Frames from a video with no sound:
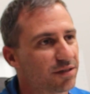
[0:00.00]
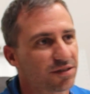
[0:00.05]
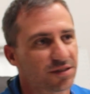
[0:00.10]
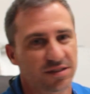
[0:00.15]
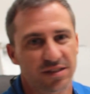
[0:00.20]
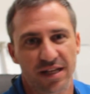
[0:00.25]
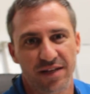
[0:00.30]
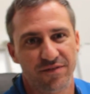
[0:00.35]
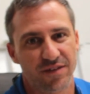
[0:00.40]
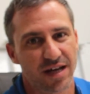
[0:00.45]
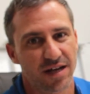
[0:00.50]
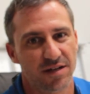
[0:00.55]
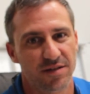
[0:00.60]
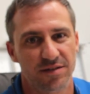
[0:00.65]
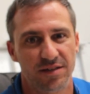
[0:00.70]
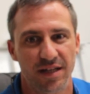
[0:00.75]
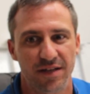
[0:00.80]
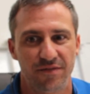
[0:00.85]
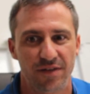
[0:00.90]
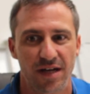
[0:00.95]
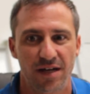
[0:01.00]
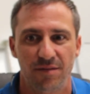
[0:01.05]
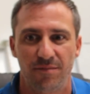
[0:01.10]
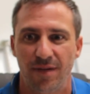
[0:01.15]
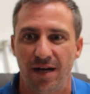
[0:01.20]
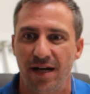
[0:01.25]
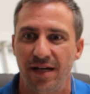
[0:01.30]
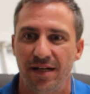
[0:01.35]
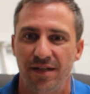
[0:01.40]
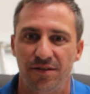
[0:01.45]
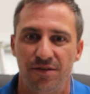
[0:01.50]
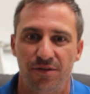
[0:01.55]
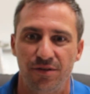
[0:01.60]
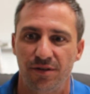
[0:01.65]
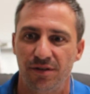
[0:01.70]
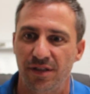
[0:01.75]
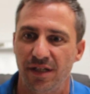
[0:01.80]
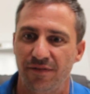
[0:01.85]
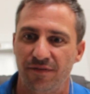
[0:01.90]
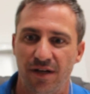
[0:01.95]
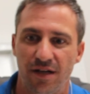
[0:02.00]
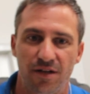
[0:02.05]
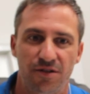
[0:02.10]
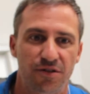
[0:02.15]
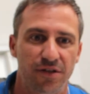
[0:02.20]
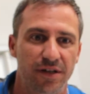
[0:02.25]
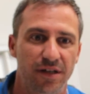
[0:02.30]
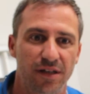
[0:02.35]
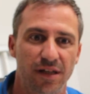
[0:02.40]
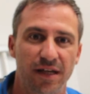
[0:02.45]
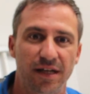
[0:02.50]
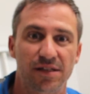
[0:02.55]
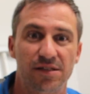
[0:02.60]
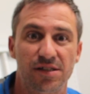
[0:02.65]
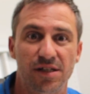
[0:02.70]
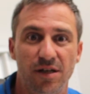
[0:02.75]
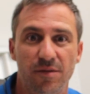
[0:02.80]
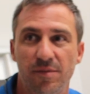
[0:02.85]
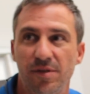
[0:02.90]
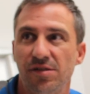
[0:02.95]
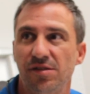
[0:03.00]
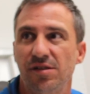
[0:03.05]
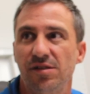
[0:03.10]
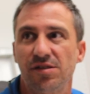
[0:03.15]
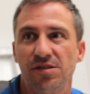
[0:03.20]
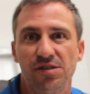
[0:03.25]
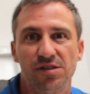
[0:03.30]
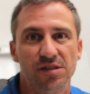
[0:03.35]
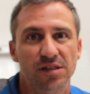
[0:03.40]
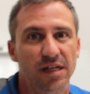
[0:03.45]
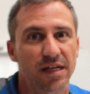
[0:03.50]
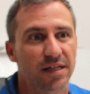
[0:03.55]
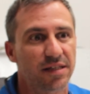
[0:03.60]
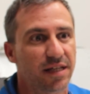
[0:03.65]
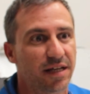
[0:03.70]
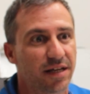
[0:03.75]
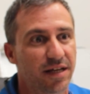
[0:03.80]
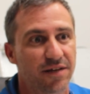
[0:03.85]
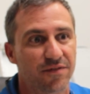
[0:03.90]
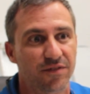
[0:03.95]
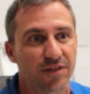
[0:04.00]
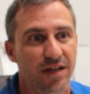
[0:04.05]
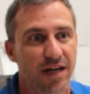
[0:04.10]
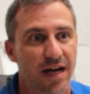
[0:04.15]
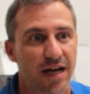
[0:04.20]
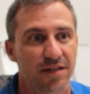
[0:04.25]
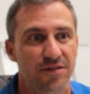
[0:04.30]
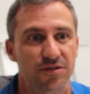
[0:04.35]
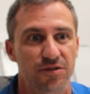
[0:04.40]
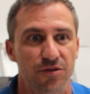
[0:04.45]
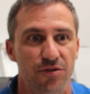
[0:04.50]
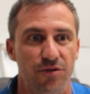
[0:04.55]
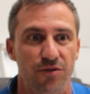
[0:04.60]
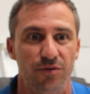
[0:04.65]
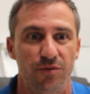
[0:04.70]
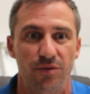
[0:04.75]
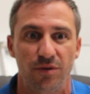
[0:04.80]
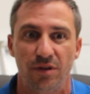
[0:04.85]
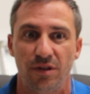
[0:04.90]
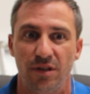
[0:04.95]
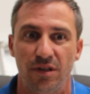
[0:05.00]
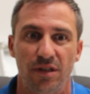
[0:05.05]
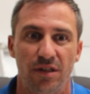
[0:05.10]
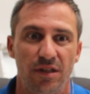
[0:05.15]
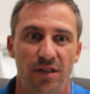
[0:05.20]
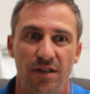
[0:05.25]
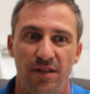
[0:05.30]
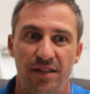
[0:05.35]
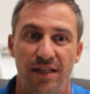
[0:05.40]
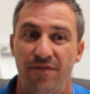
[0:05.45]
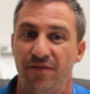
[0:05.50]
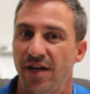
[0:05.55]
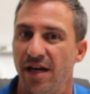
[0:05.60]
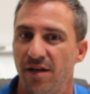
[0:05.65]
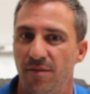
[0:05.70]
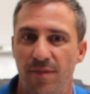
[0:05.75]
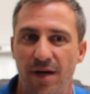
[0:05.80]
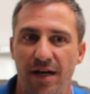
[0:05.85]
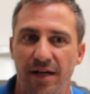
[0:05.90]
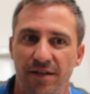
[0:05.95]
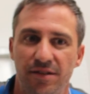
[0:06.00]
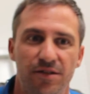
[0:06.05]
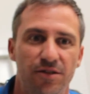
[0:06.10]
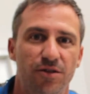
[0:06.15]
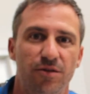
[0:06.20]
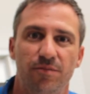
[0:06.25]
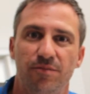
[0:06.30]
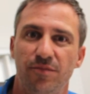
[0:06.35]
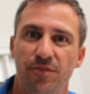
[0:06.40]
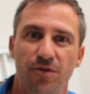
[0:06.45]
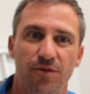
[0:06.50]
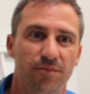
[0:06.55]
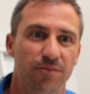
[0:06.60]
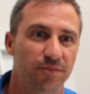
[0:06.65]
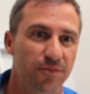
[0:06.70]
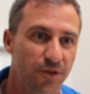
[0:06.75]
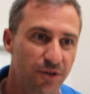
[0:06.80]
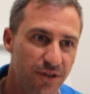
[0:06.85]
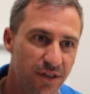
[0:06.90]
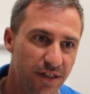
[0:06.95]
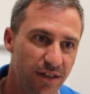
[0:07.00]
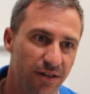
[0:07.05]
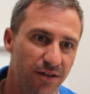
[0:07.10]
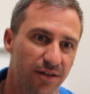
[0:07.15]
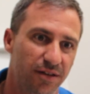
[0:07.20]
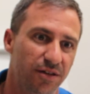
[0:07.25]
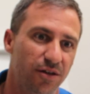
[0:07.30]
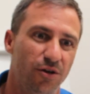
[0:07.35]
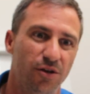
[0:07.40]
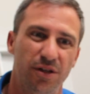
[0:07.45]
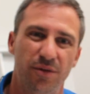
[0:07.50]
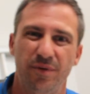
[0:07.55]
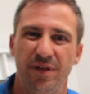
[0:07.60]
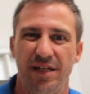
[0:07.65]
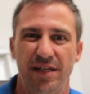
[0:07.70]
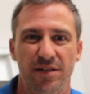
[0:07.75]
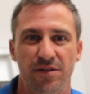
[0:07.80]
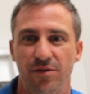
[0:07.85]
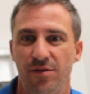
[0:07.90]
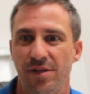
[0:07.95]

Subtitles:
yes. They've got to buy into it. They've got to treat it like it's their business, and they've got to buy into your deal. And the only way to